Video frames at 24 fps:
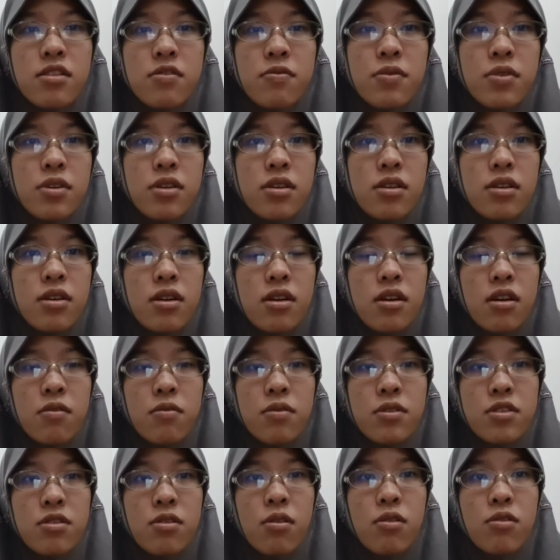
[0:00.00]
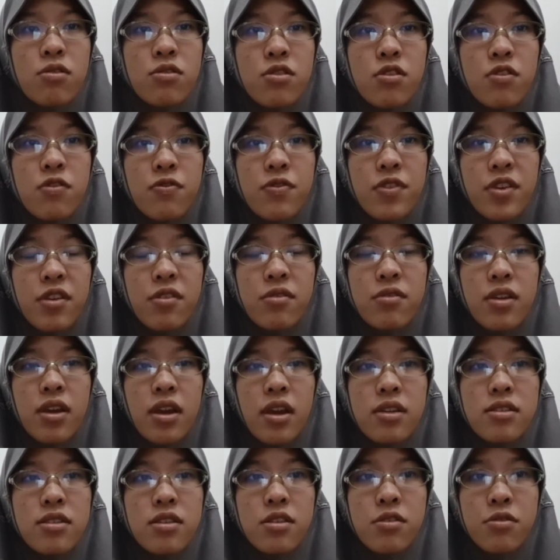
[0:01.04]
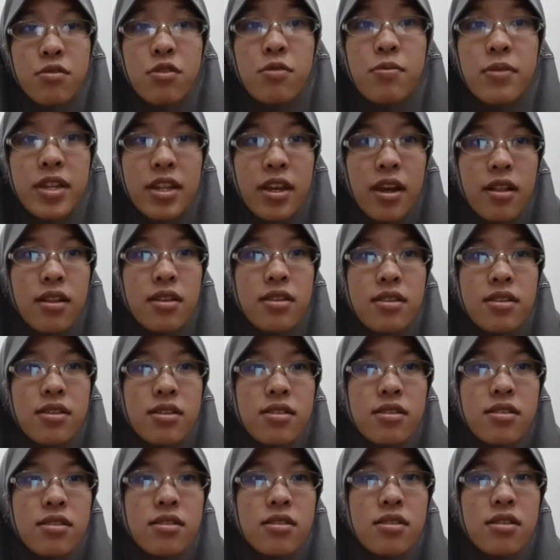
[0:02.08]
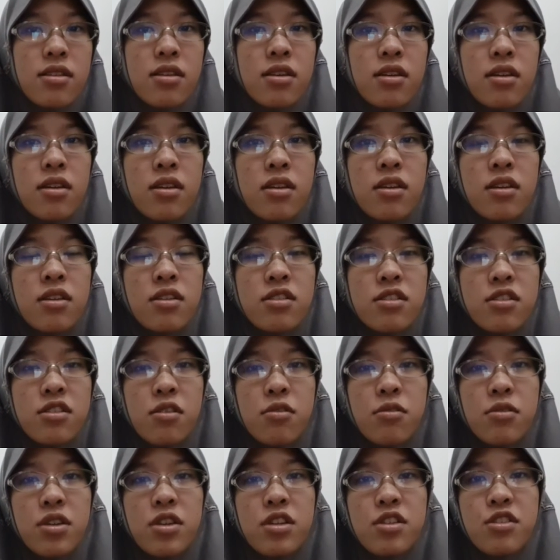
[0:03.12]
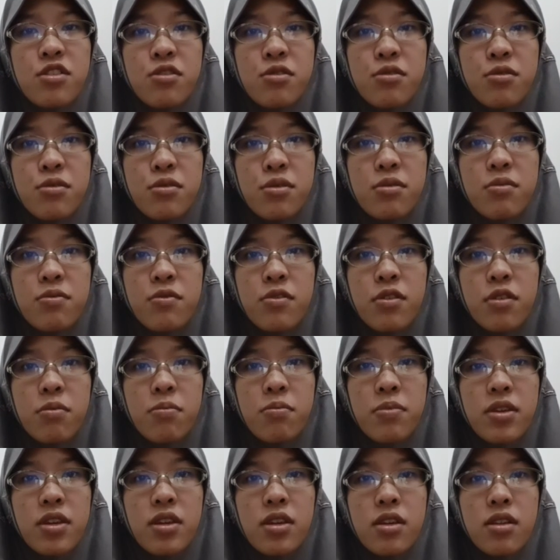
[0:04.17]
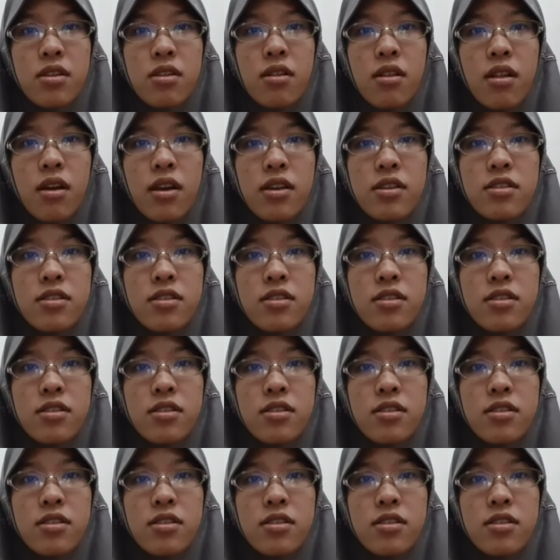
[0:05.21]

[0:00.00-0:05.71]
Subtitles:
was also viewed as a group analysis, so each group will be analyzed